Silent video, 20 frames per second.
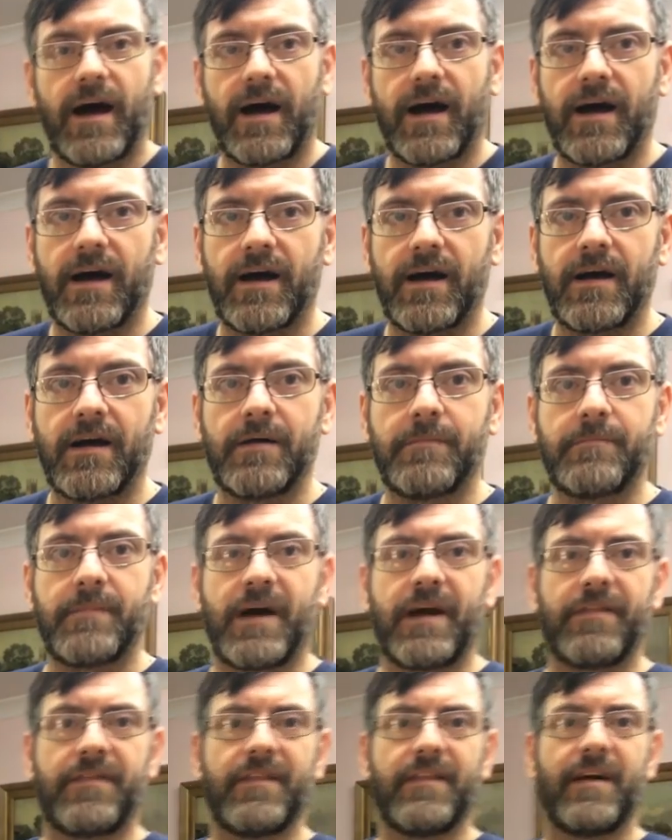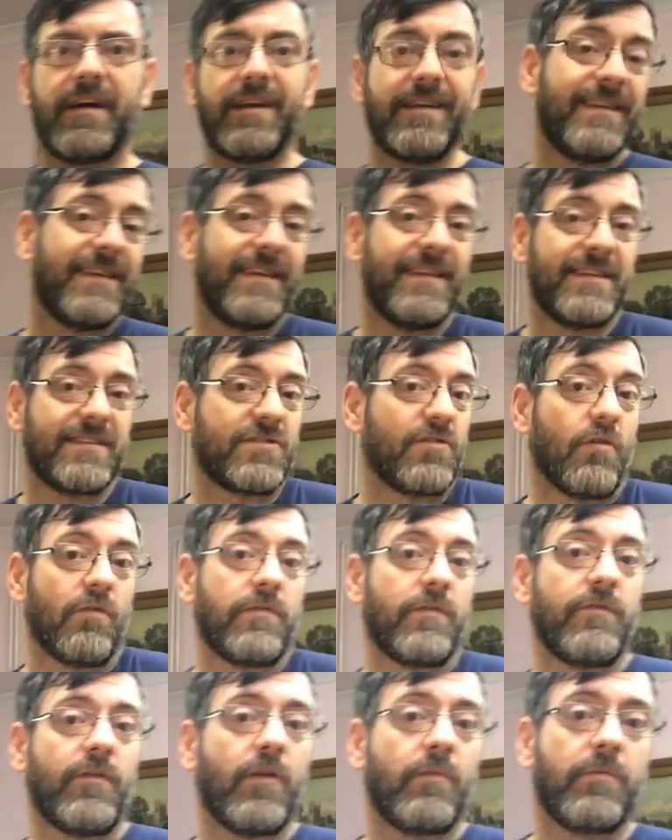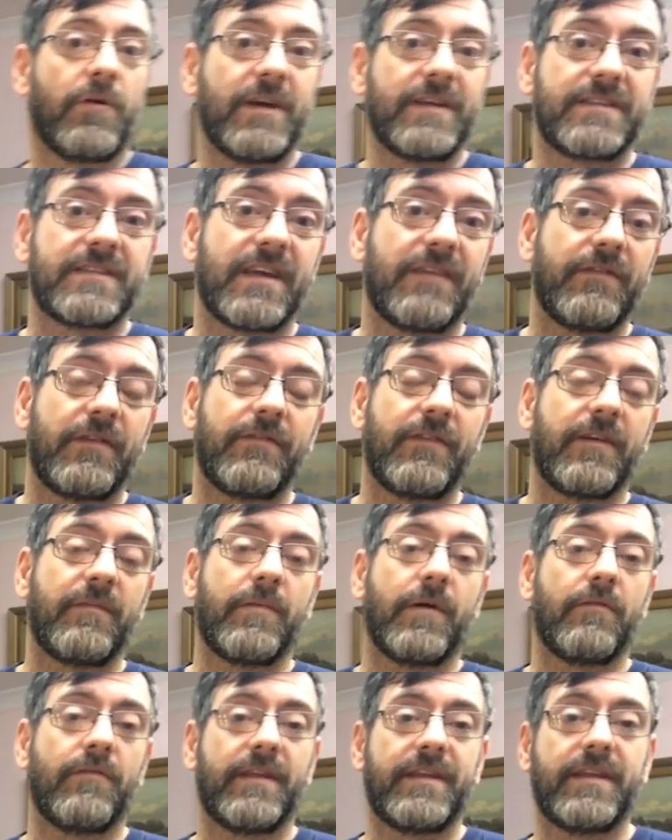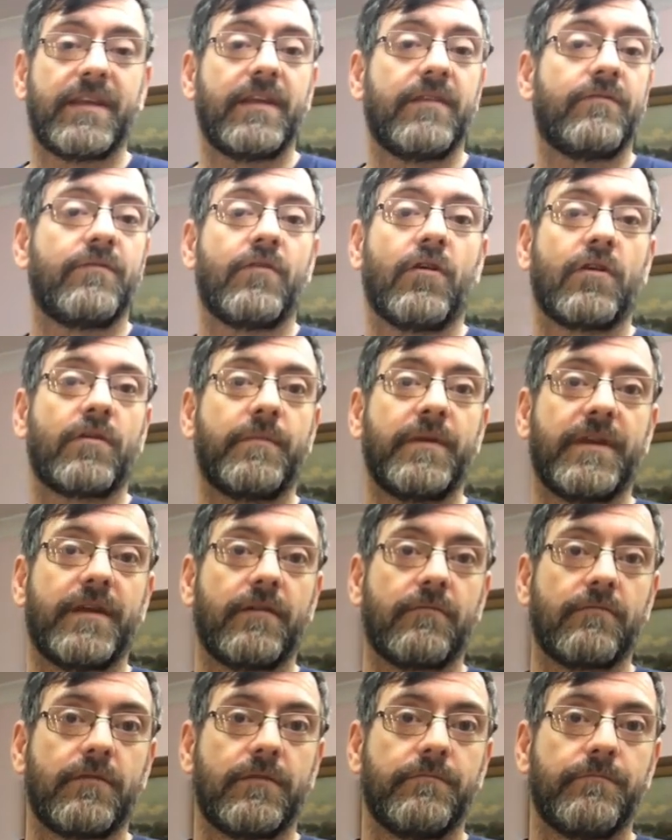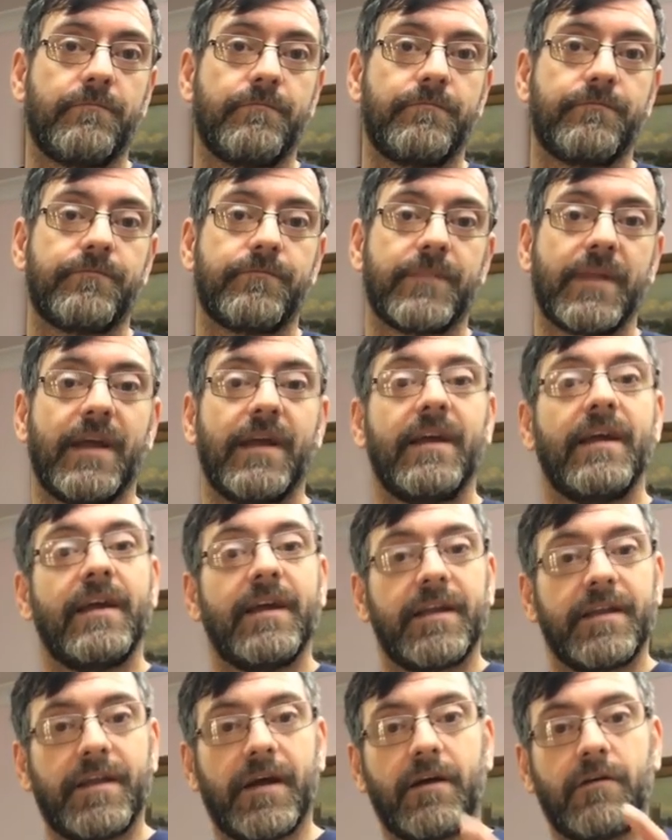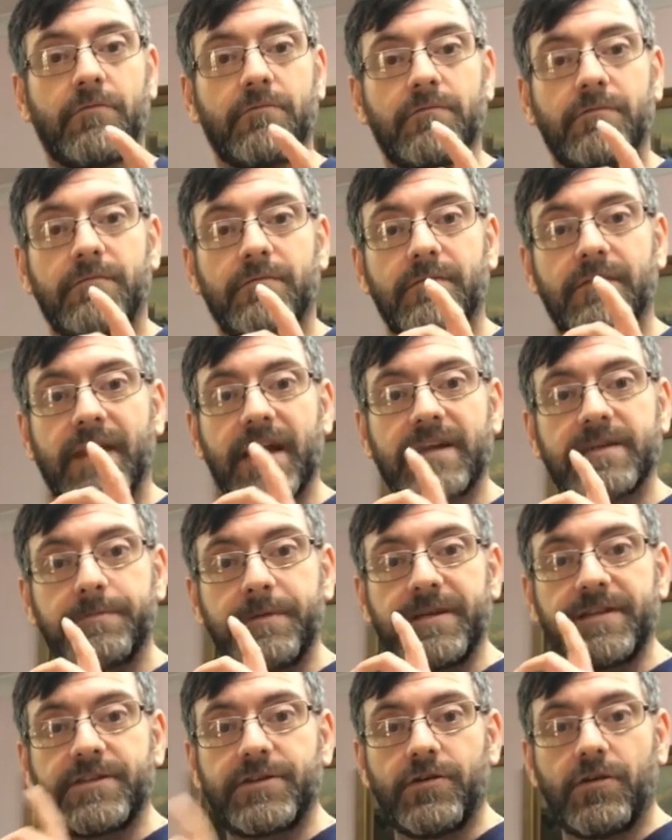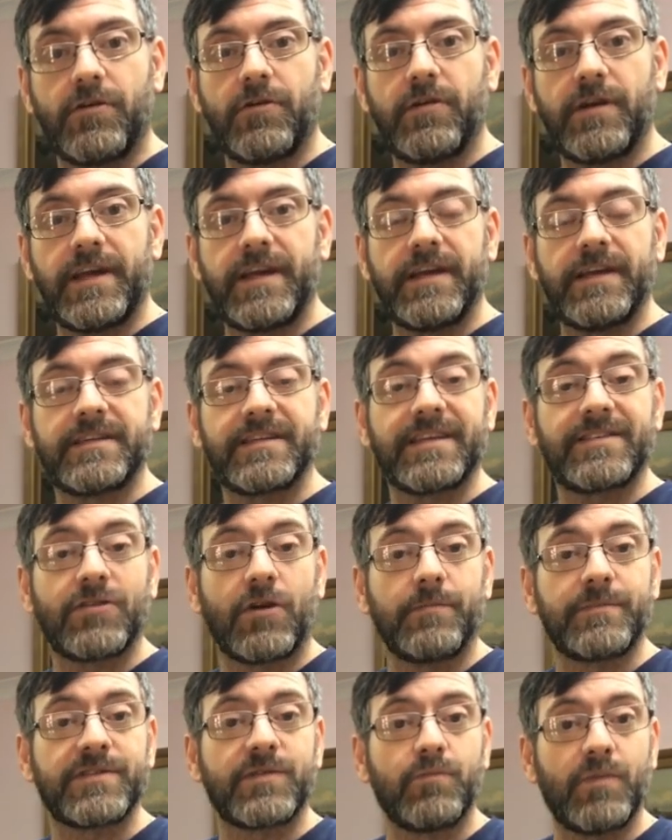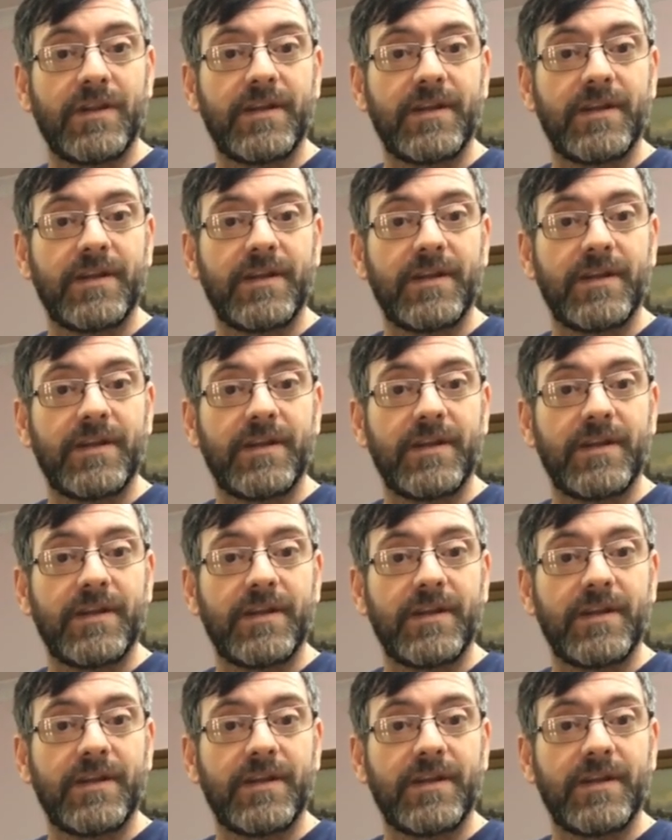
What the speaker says: And sold for full price, £75. They didn't even knock me down. Now, next piece here is a Thomas &